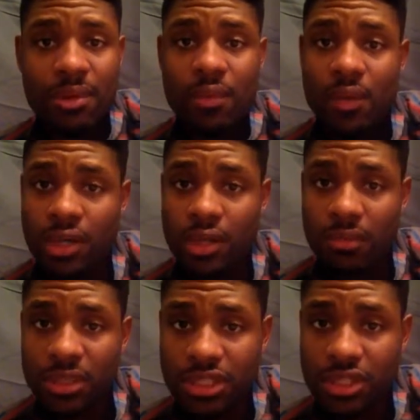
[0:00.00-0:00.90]
But
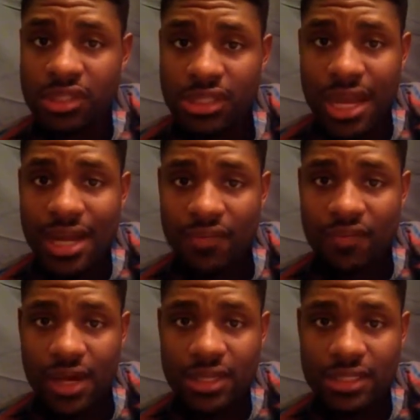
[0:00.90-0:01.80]
what your
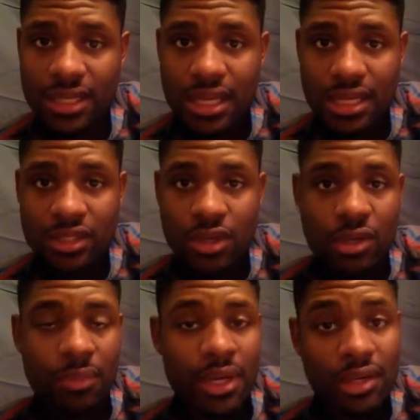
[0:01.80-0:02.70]
sacrifice is going
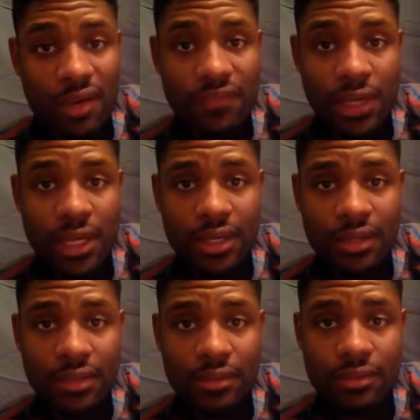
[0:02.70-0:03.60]
to pay off
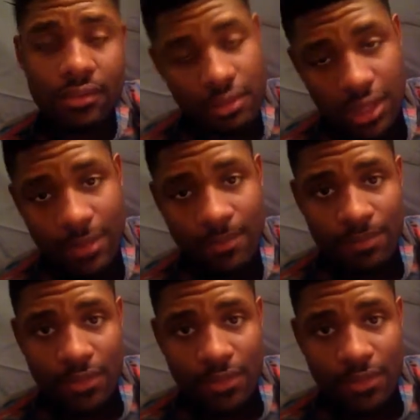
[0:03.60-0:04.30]
later. Okay.